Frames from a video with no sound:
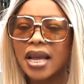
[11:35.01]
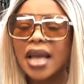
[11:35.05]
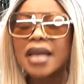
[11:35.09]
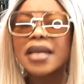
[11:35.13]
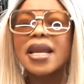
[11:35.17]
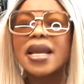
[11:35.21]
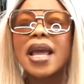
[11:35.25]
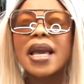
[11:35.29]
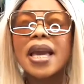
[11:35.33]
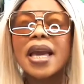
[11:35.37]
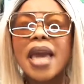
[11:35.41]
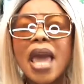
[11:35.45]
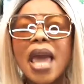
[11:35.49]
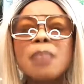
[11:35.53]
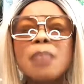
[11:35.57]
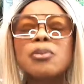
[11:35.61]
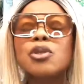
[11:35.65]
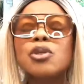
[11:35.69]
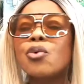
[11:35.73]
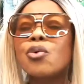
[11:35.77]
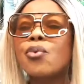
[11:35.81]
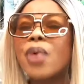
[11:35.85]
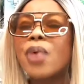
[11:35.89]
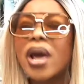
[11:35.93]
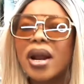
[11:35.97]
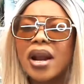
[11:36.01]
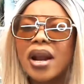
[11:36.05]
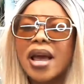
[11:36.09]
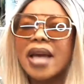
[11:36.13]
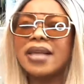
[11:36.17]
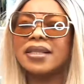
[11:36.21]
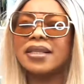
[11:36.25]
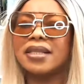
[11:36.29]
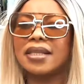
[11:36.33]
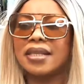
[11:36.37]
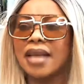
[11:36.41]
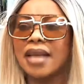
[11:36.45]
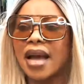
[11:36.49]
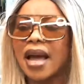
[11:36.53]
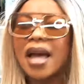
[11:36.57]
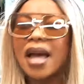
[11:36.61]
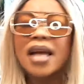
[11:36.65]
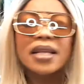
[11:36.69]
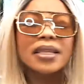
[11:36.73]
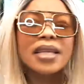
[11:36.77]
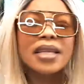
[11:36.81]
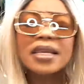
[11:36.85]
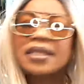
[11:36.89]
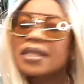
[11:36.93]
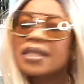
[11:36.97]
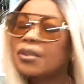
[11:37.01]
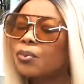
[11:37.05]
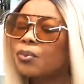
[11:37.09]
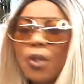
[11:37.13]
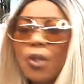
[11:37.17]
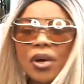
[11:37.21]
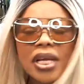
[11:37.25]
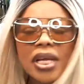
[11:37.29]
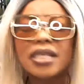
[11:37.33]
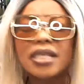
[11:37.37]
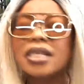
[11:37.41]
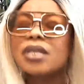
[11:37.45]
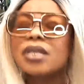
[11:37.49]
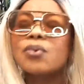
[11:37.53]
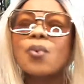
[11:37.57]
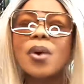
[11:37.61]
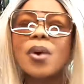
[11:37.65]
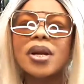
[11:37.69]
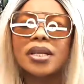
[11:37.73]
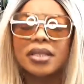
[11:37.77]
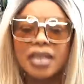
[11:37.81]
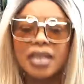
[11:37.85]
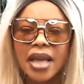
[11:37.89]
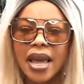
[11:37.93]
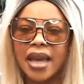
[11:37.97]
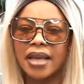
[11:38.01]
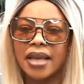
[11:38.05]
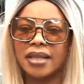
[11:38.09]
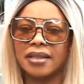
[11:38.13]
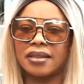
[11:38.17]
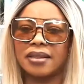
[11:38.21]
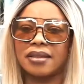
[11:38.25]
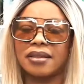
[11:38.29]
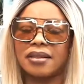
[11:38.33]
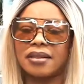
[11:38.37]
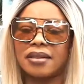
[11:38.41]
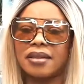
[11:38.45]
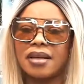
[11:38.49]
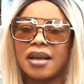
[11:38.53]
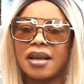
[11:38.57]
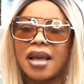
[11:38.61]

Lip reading: They came to realize it that this is what it is. What it is.